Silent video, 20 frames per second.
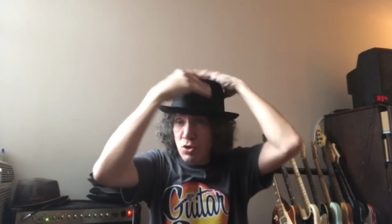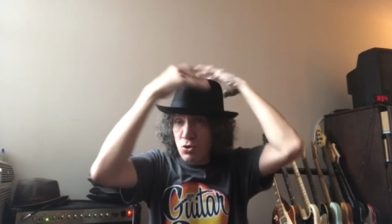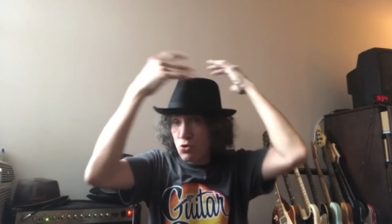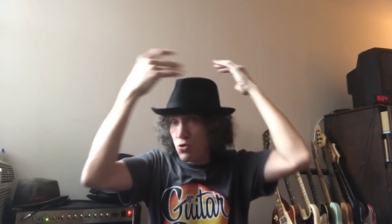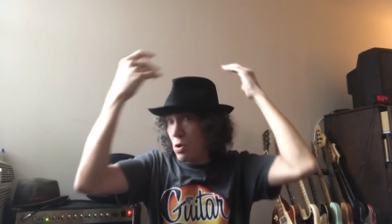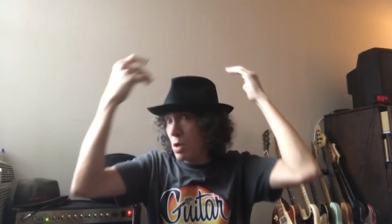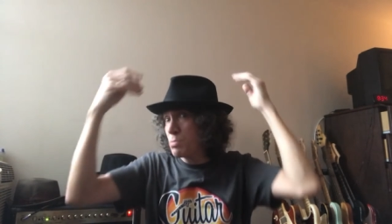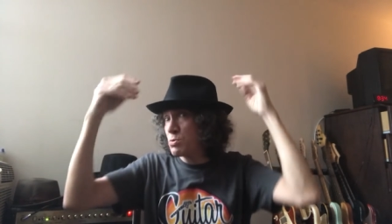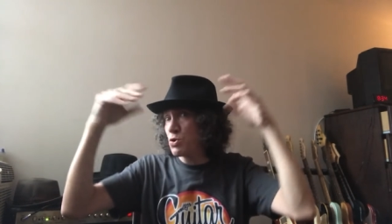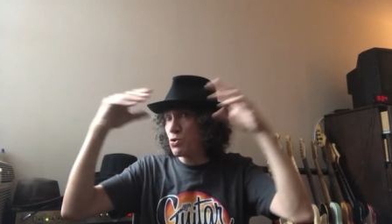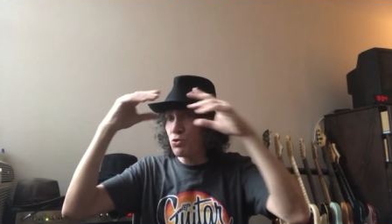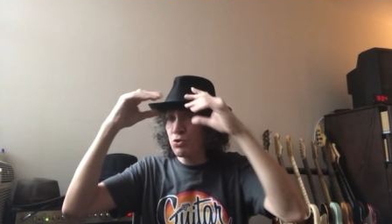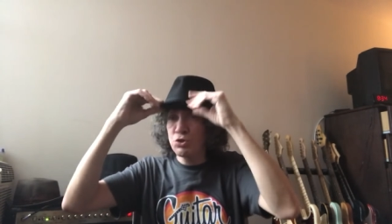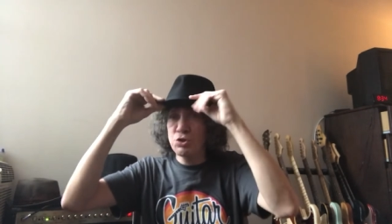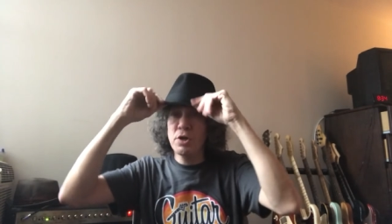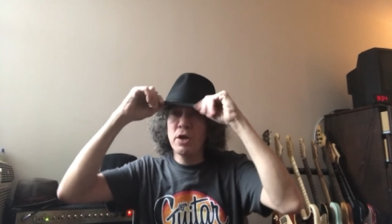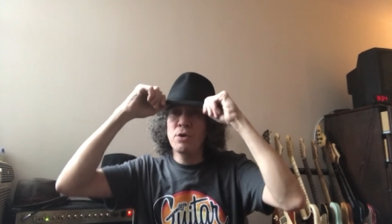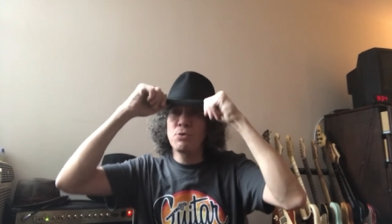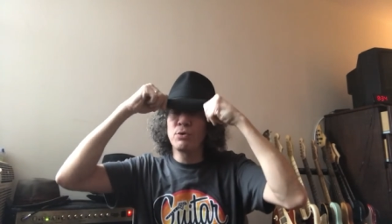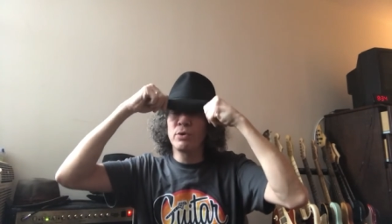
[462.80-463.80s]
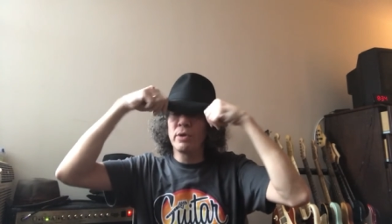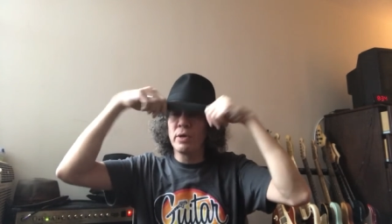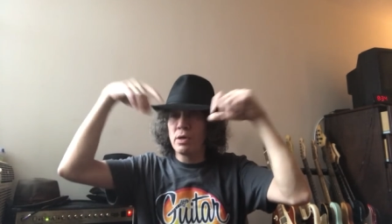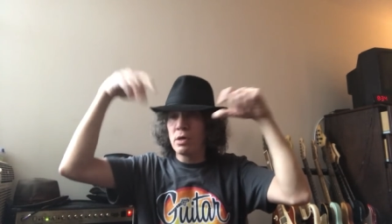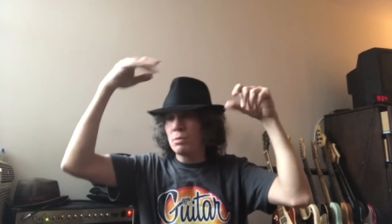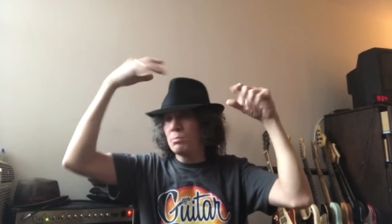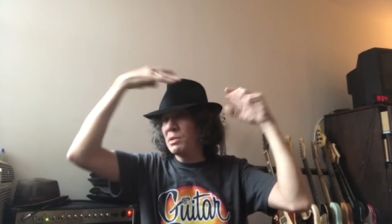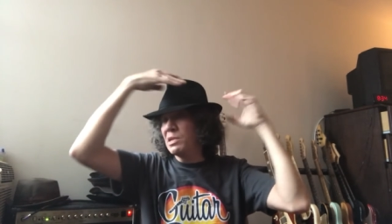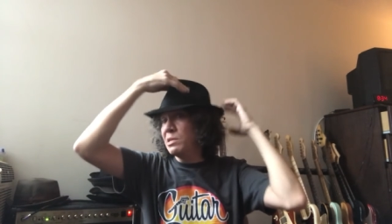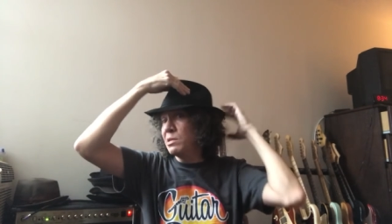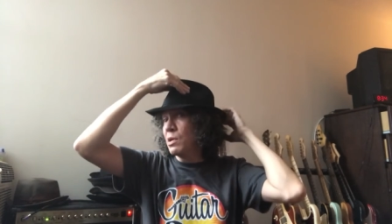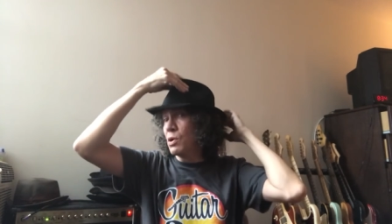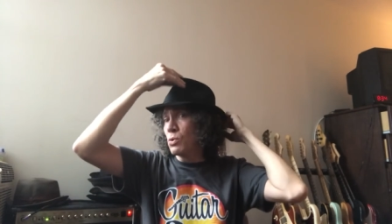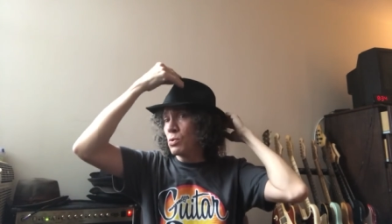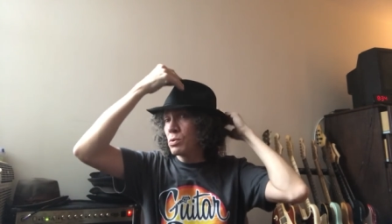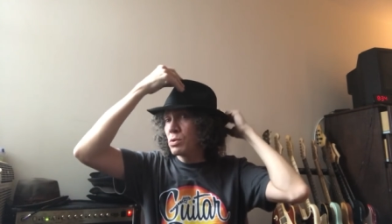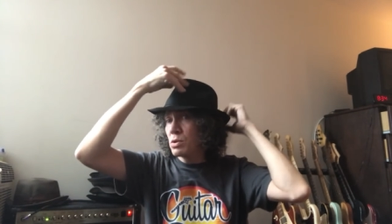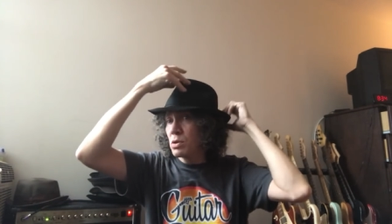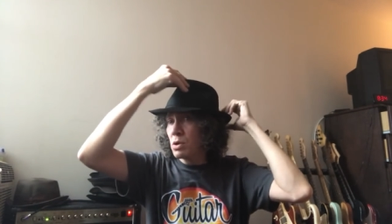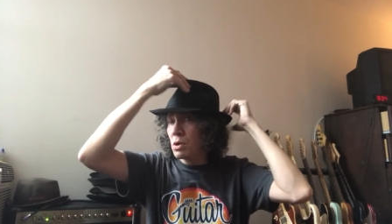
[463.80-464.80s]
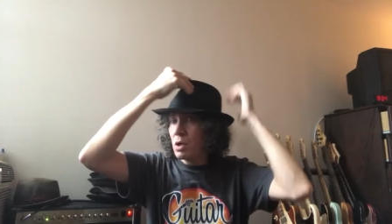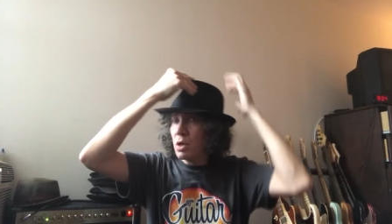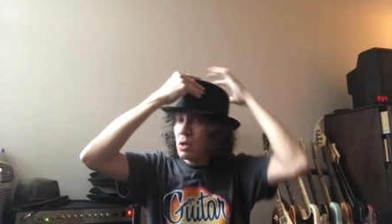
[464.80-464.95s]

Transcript: teardrops are generally going to be lower.